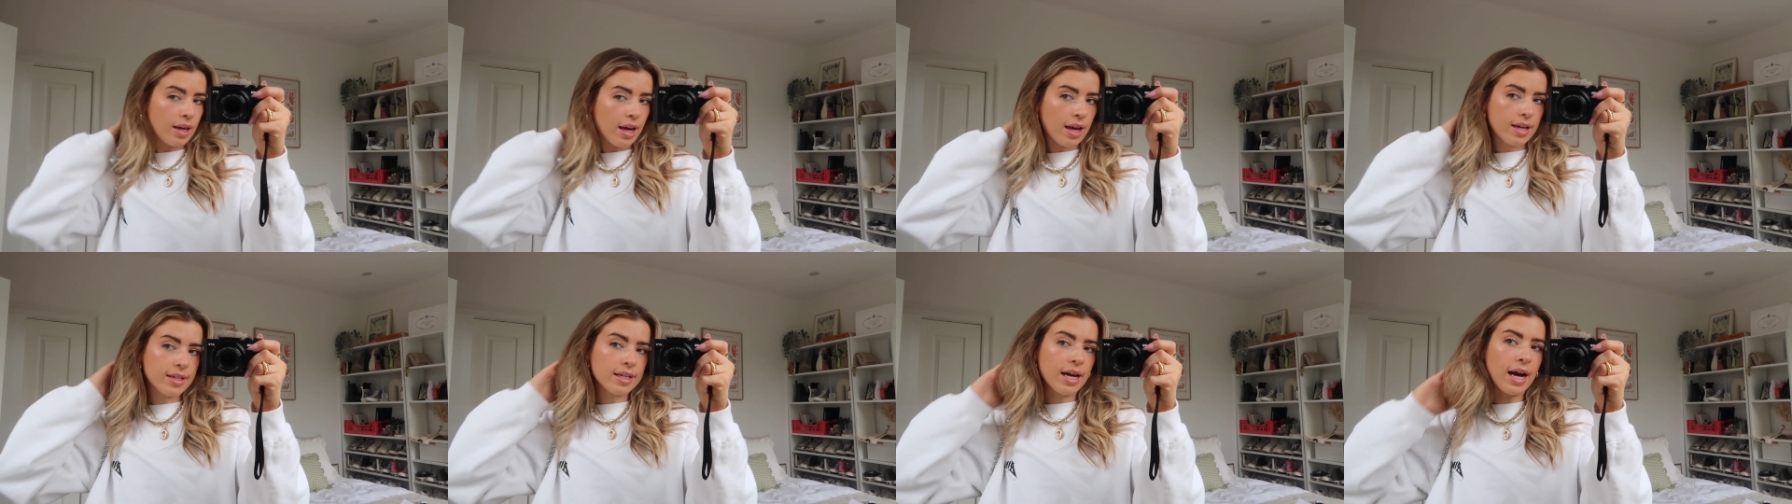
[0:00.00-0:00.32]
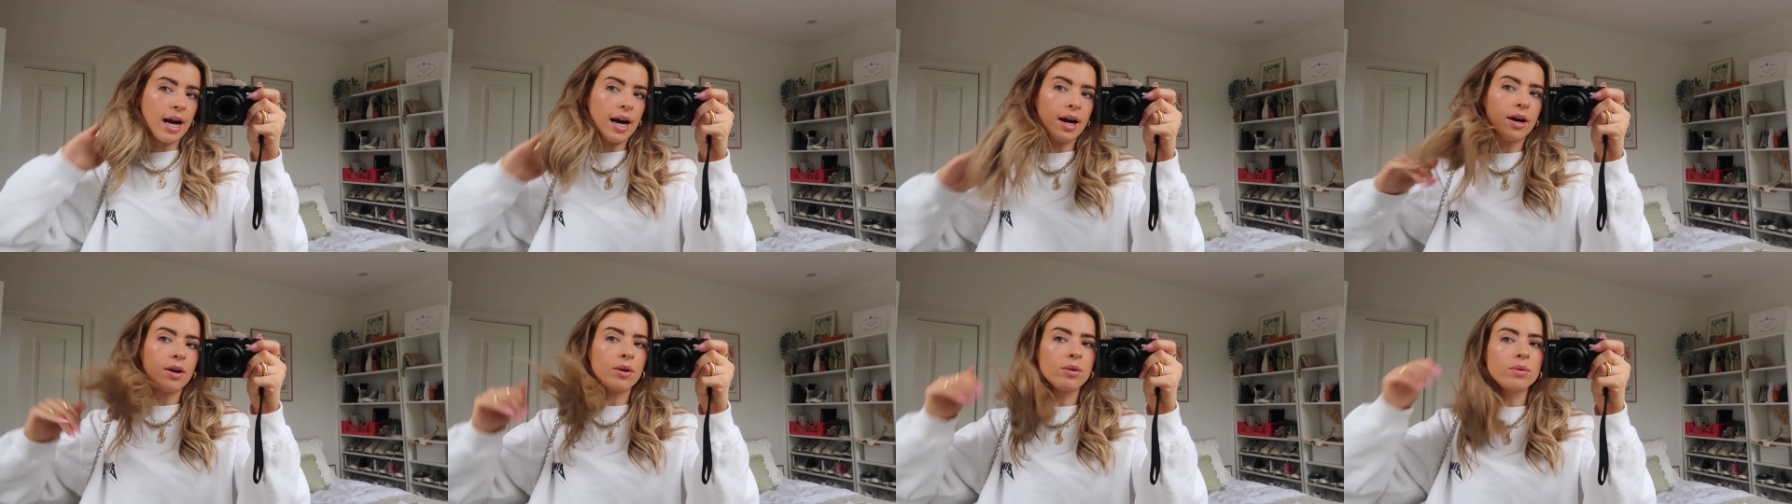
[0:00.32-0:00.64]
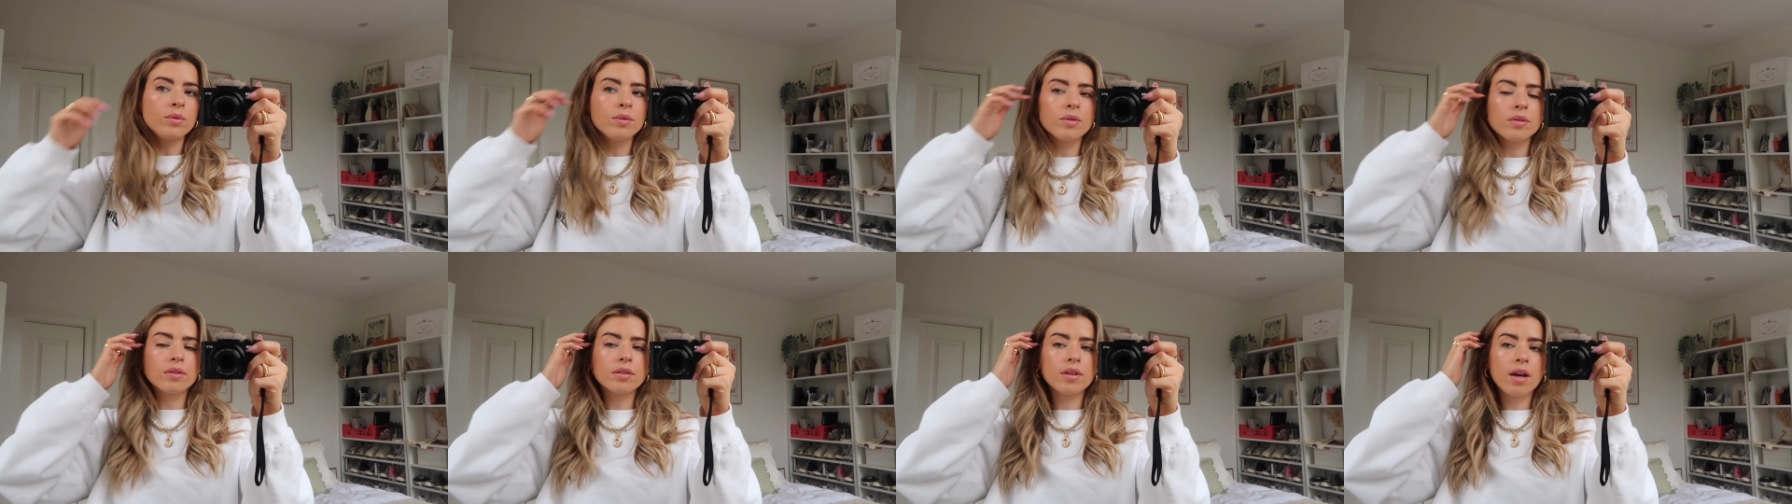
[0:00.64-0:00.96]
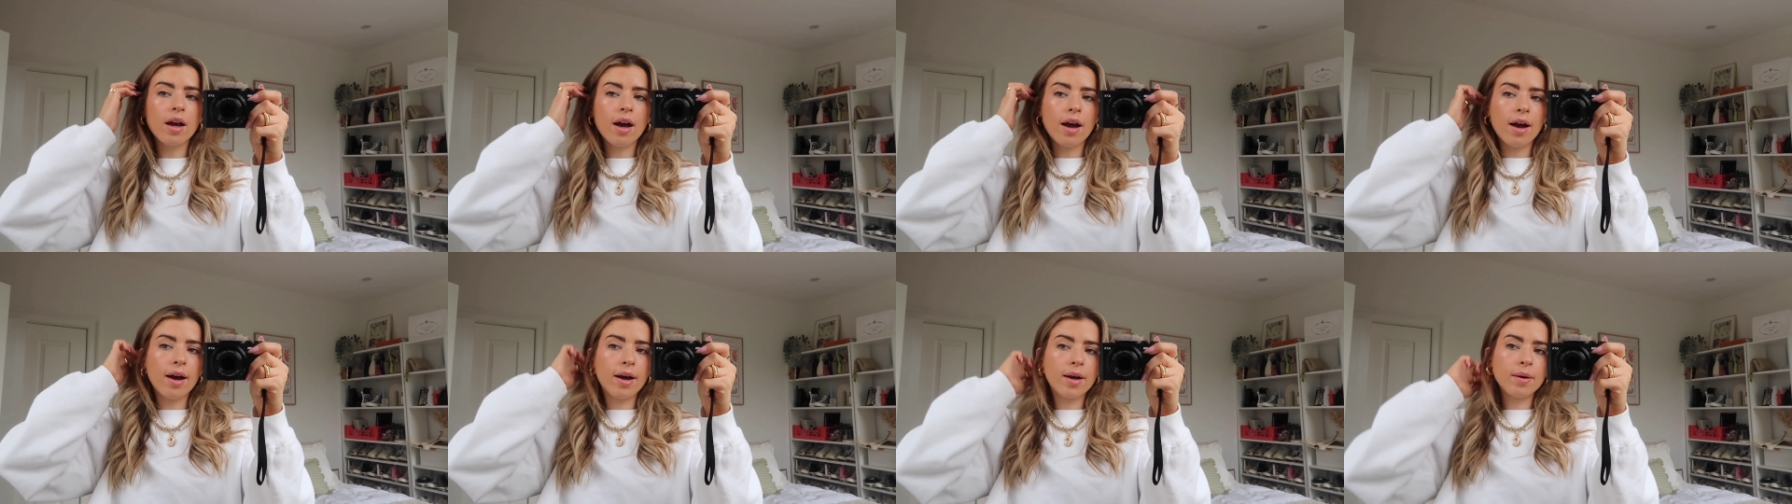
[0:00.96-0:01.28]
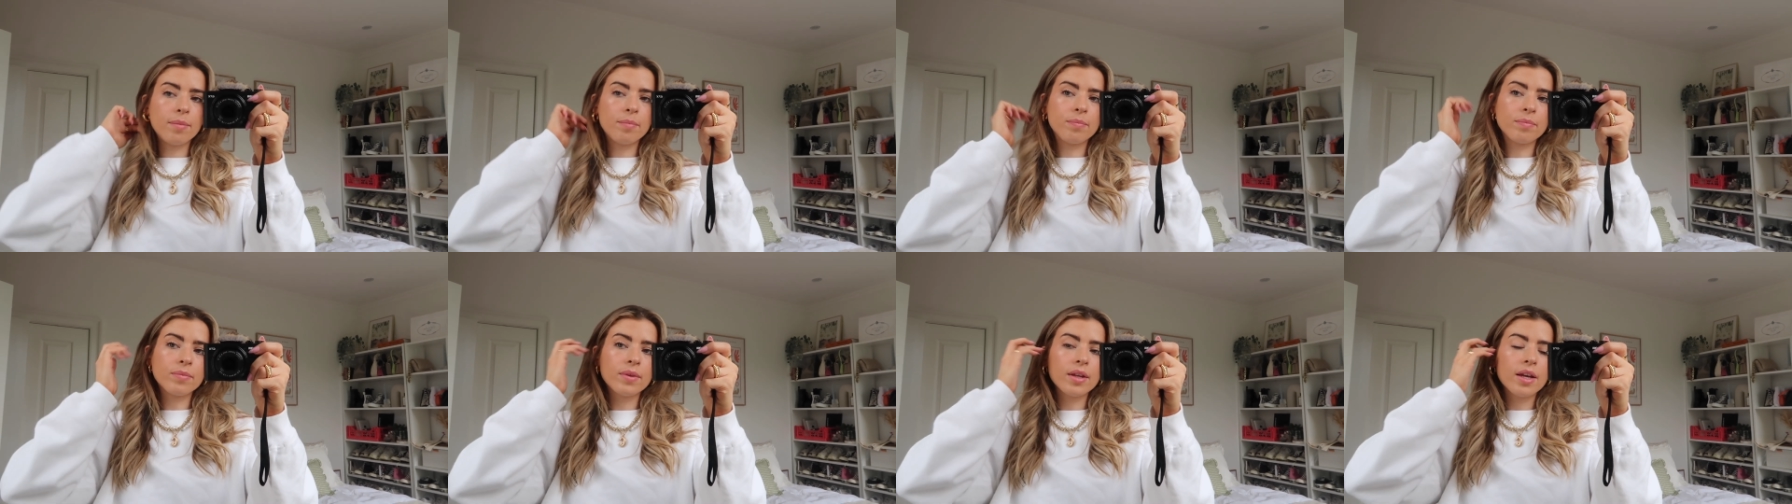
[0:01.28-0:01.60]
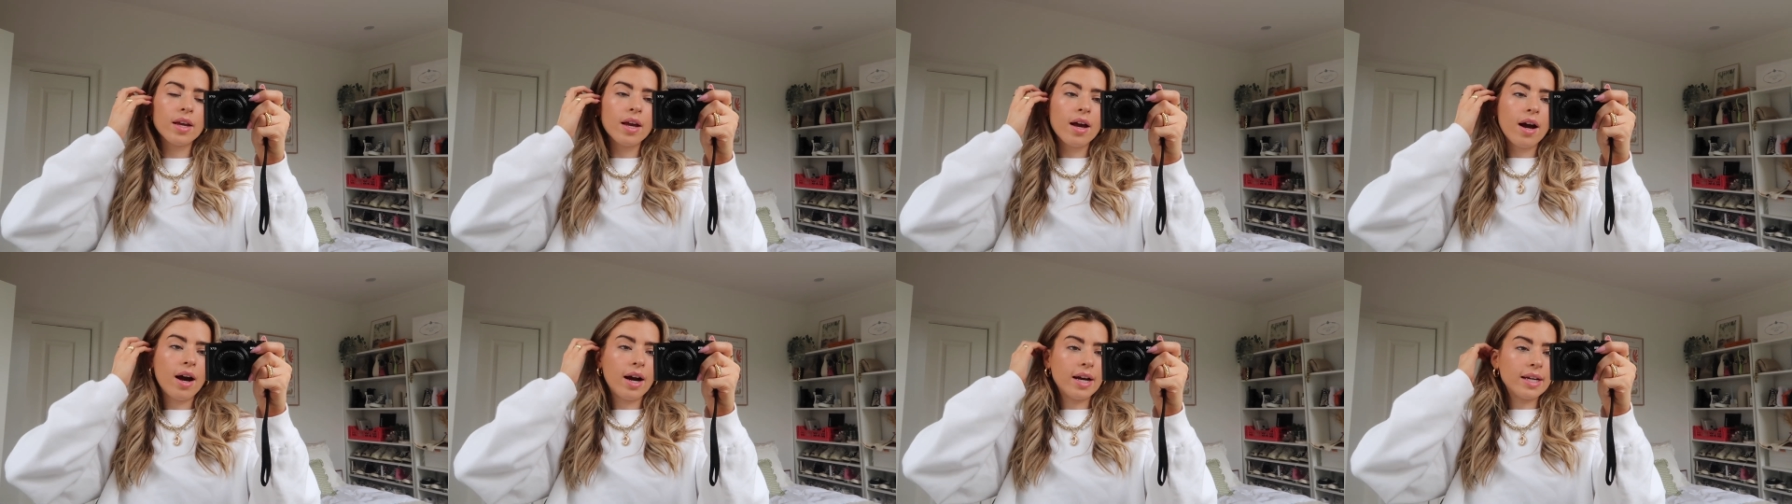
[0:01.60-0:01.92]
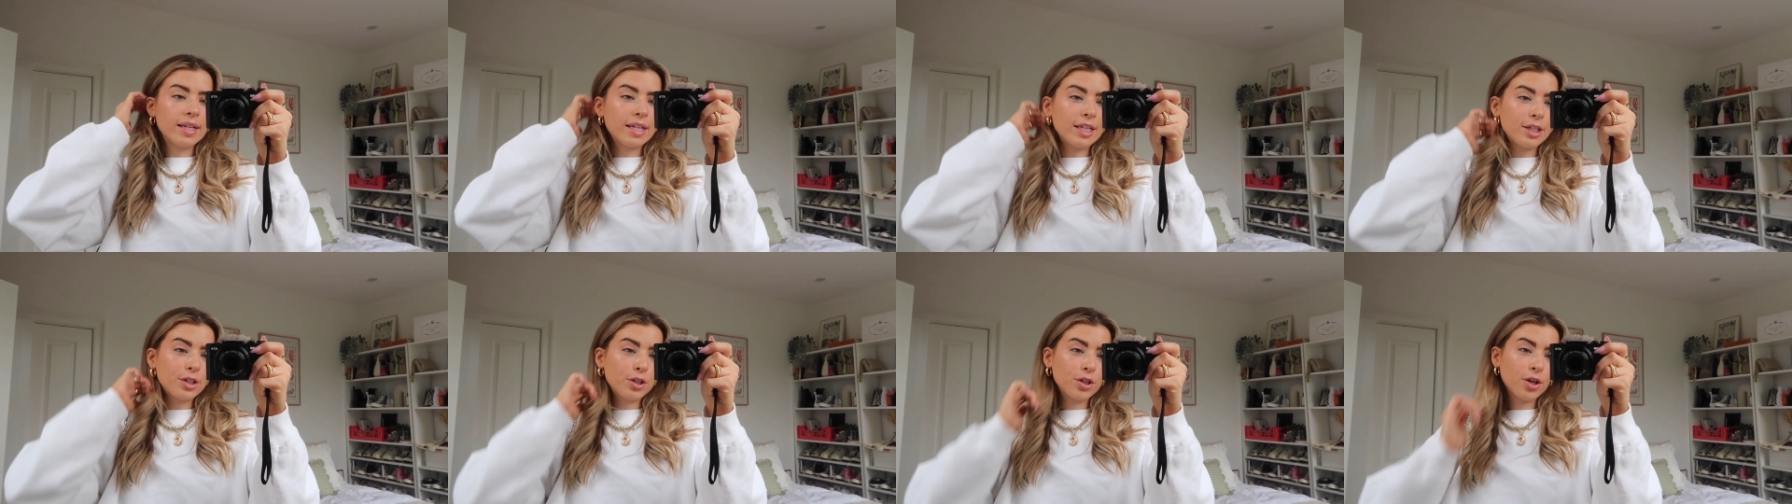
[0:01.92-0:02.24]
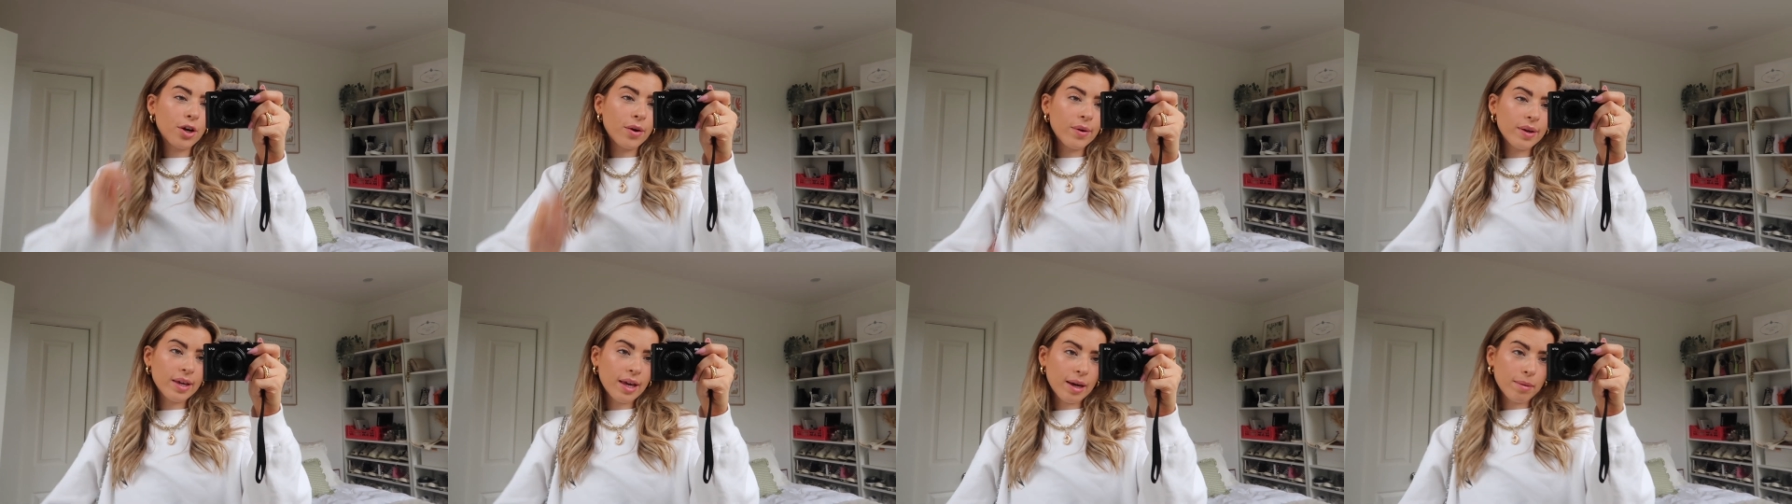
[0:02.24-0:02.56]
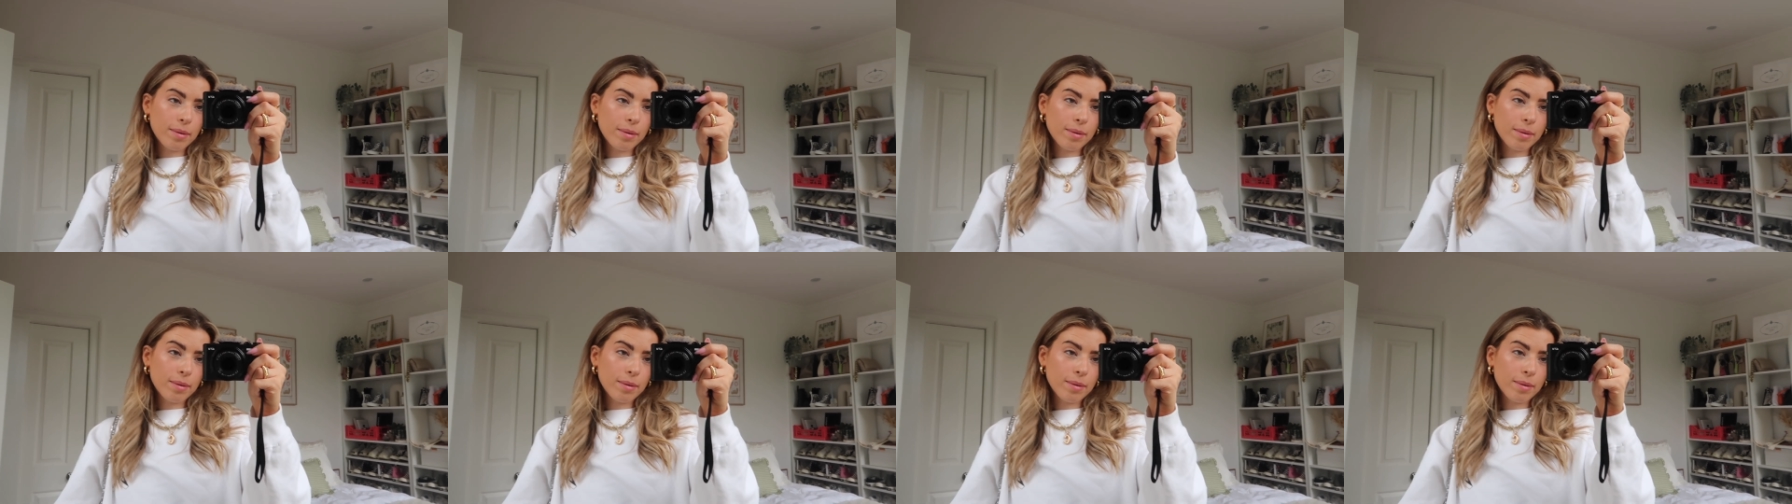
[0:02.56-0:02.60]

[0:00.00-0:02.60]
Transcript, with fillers: head out. I need to go and